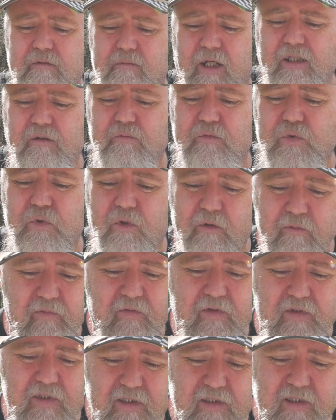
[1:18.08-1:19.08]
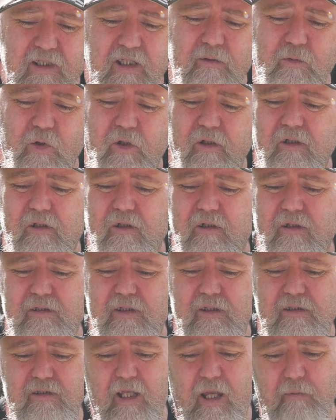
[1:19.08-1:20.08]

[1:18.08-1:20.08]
maximum 256 gigabyte. It says